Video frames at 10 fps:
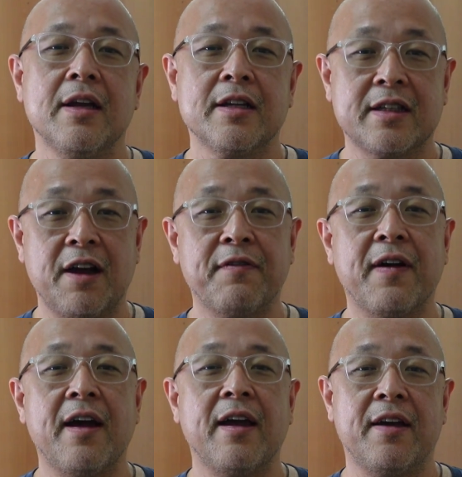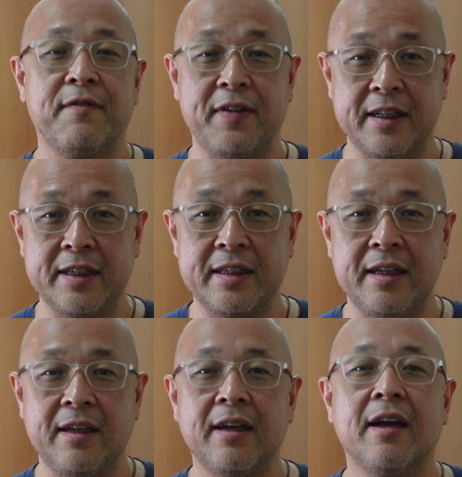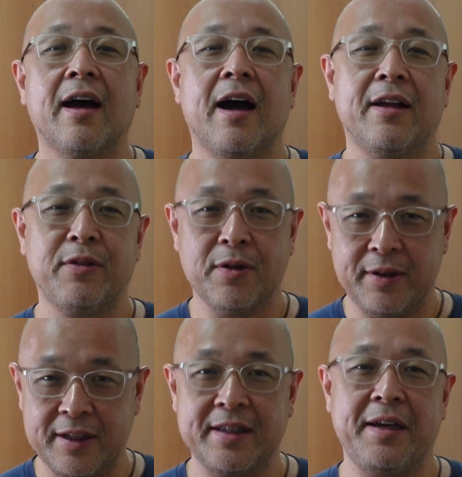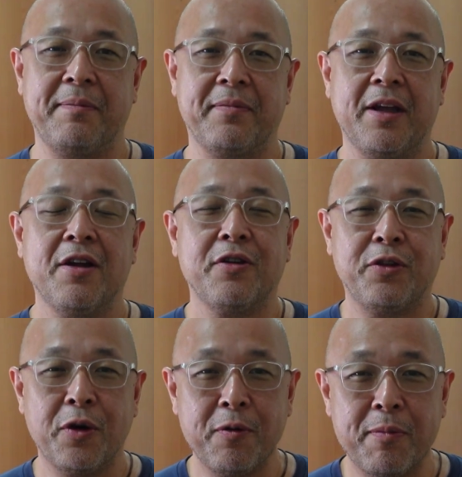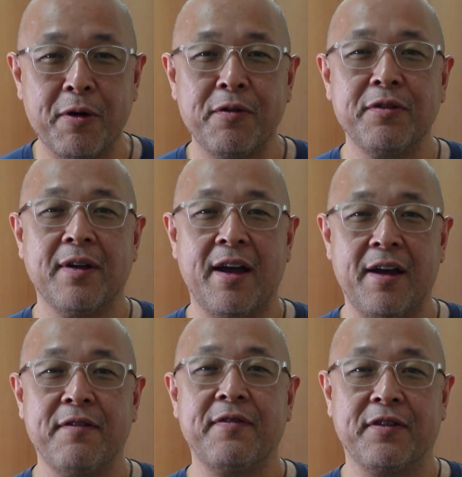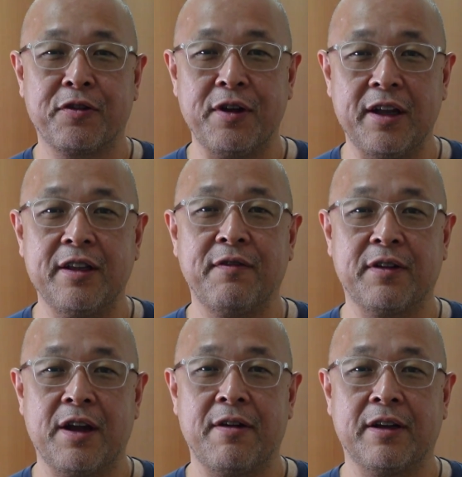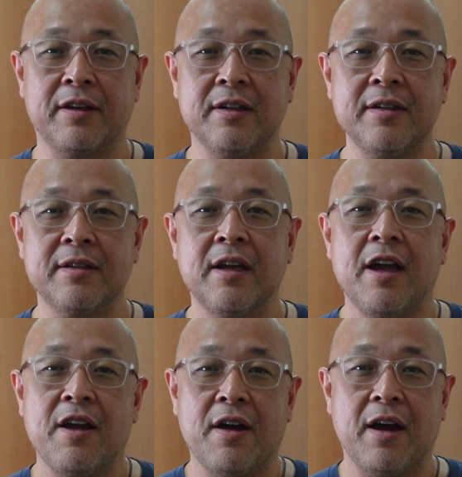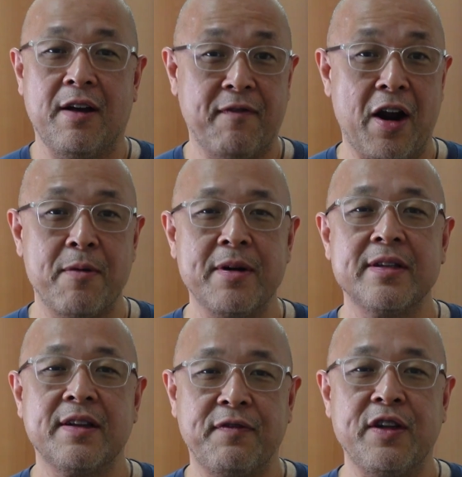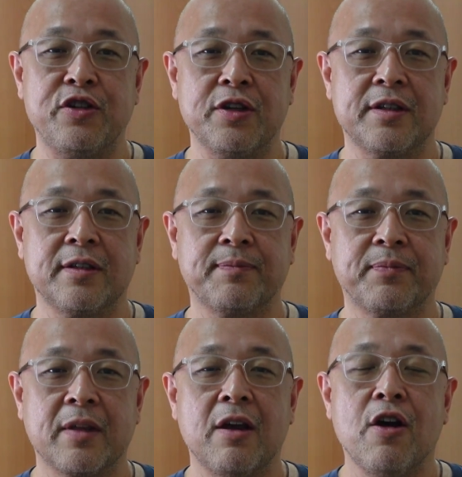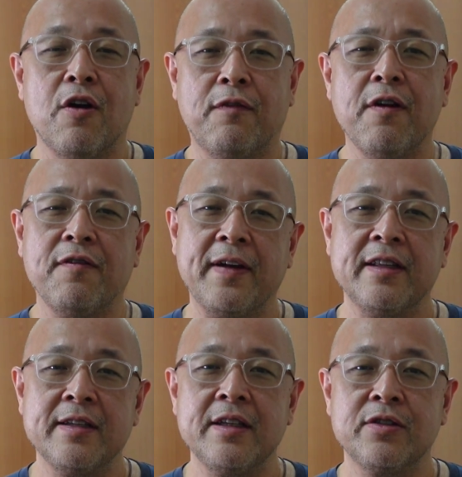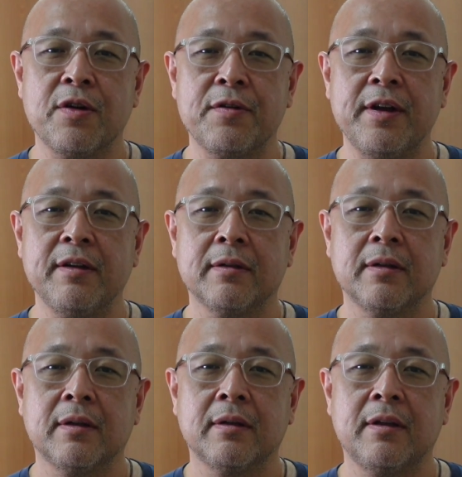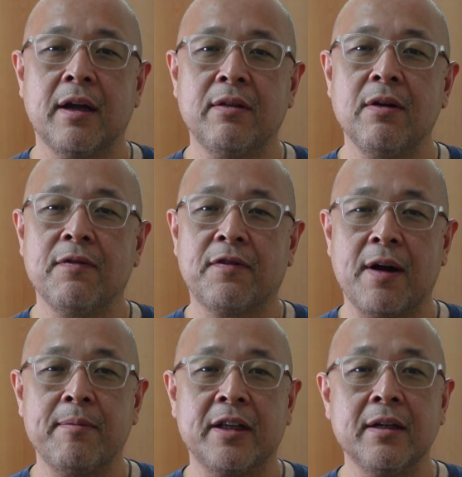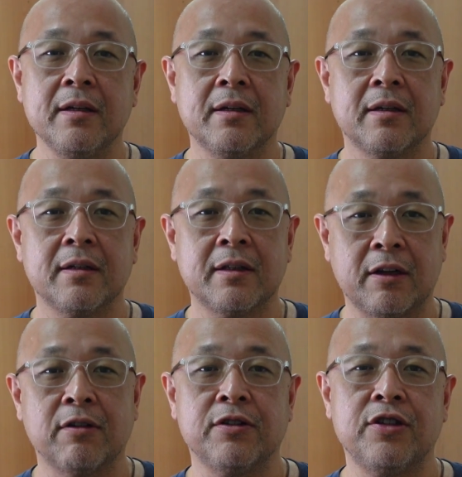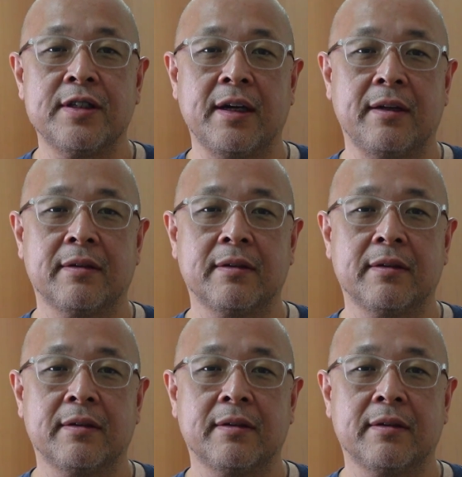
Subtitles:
Sci-fi and fantasy are not the same, though both have creative characters, environments, and features. For a fantasy story, they are not from the technology side,